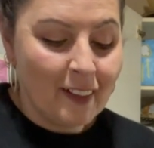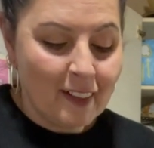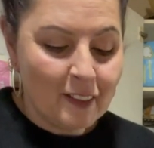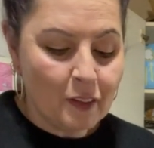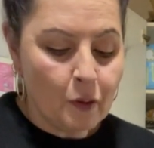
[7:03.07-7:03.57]

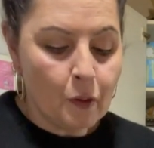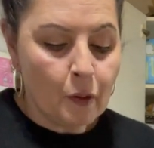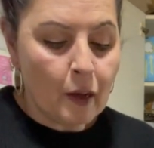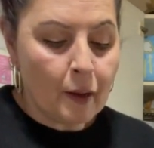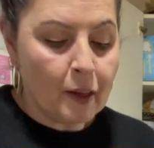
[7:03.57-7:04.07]
So
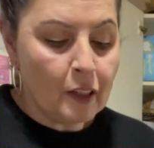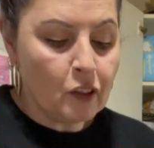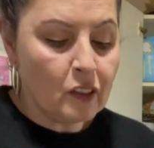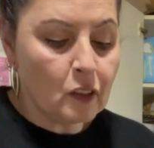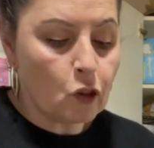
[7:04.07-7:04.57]
I'm gonna
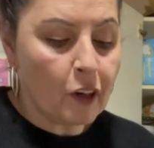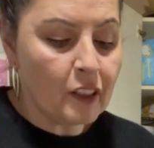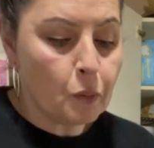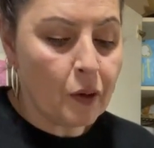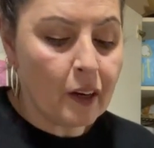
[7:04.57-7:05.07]
just try to
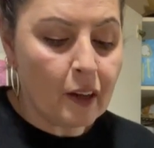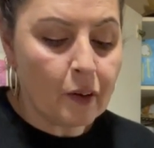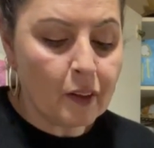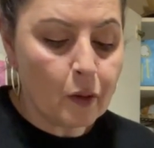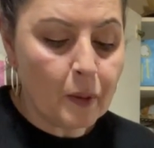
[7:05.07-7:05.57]
spread it out a
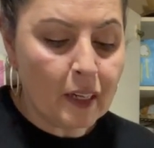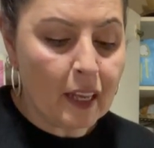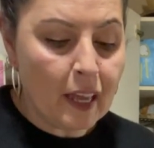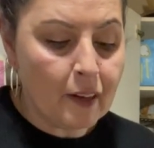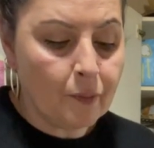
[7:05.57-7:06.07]
little bit
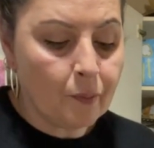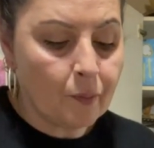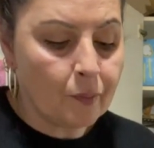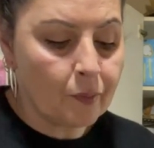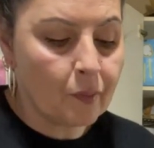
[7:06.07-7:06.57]
again.
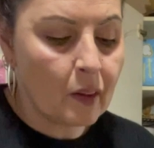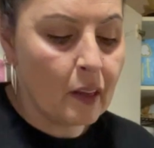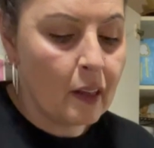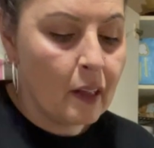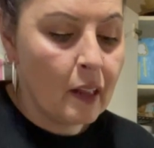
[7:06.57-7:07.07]

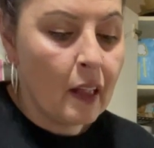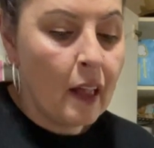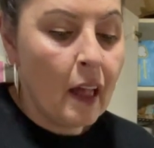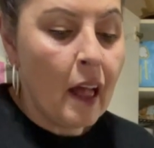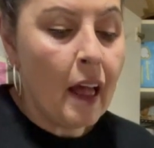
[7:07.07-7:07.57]

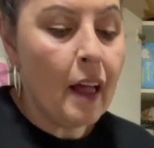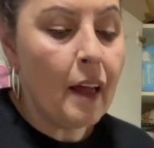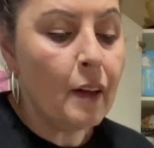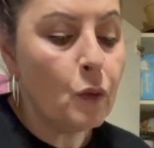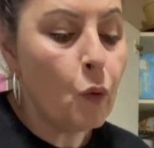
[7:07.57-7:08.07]

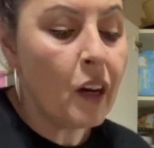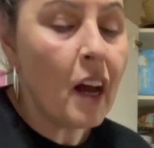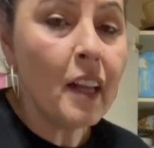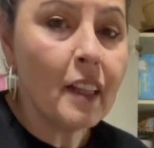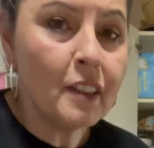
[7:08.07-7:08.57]
And what
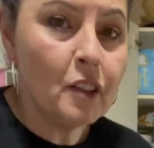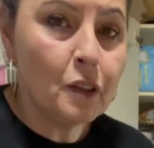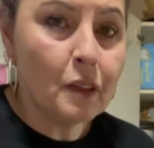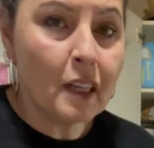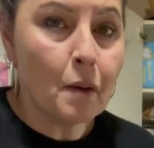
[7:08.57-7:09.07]
I like to do
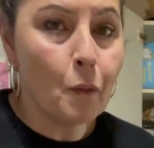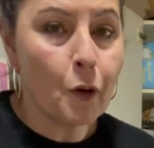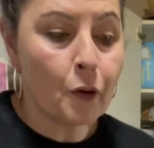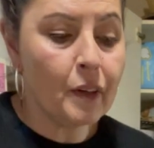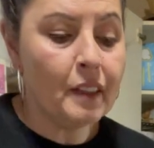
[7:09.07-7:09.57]
to get more
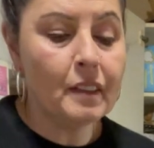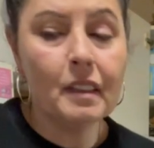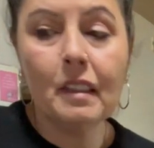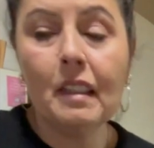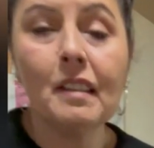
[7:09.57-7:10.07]
greens
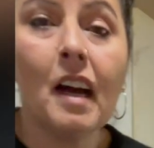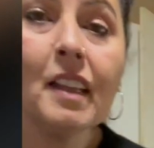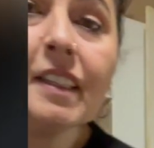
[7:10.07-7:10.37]
in is I like